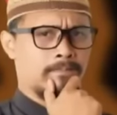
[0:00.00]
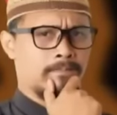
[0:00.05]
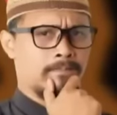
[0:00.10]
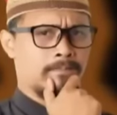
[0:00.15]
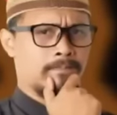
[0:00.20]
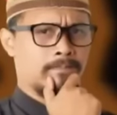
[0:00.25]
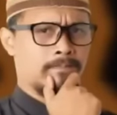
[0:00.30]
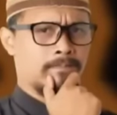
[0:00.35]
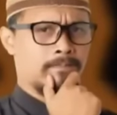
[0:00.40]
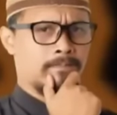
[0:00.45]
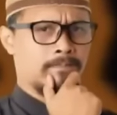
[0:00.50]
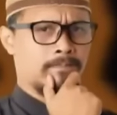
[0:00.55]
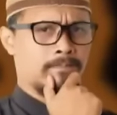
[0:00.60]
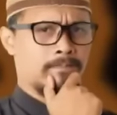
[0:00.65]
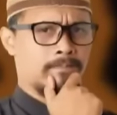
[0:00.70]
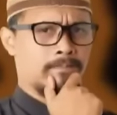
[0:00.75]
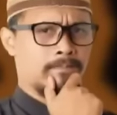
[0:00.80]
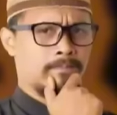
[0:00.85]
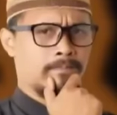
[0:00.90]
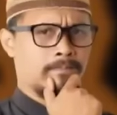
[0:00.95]

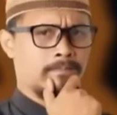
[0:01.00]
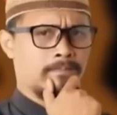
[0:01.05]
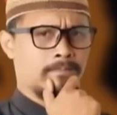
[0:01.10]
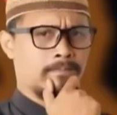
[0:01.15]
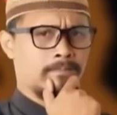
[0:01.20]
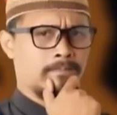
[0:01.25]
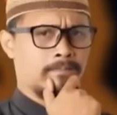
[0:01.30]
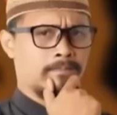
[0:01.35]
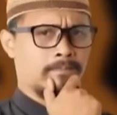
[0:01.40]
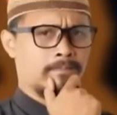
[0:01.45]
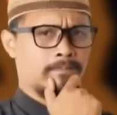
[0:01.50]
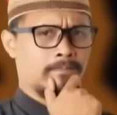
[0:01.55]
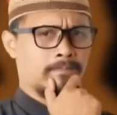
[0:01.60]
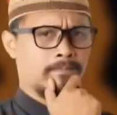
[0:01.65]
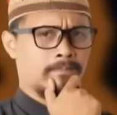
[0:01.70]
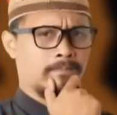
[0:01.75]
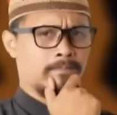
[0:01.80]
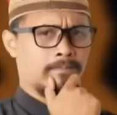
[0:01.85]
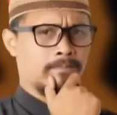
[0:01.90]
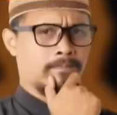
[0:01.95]

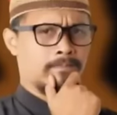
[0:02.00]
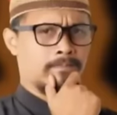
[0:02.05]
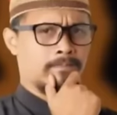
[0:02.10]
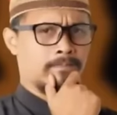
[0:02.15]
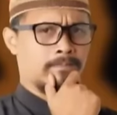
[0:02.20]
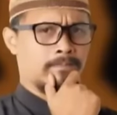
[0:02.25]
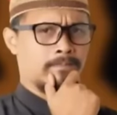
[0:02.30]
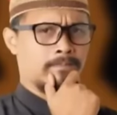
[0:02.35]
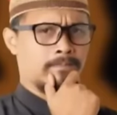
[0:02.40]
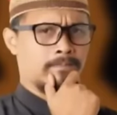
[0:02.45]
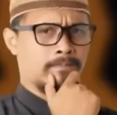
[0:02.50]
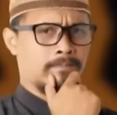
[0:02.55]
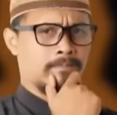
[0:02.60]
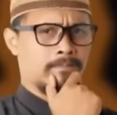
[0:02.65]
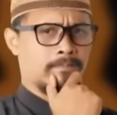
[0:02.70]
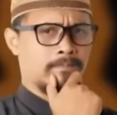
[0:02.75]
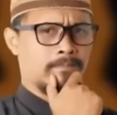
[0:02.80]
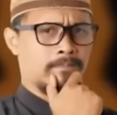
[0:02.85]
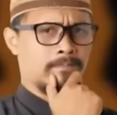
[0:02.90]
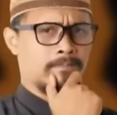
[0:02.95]

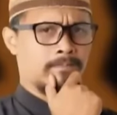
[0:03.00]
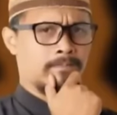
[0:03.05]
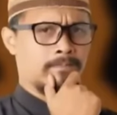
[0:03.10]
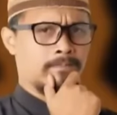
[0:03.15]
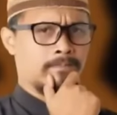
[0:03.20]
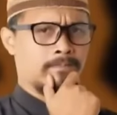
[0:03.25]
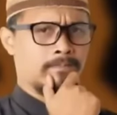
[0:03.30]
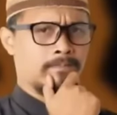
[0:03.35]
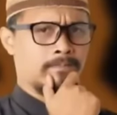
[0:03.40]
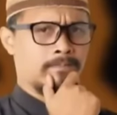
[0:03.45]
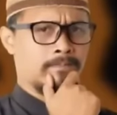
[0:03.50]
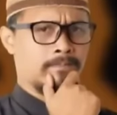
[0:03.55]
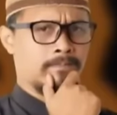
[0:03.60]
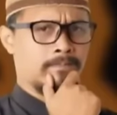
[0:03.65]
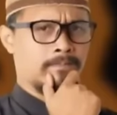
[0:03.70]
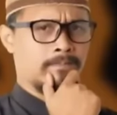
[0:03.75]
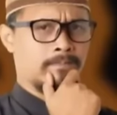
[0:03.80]
This person isn't speaking.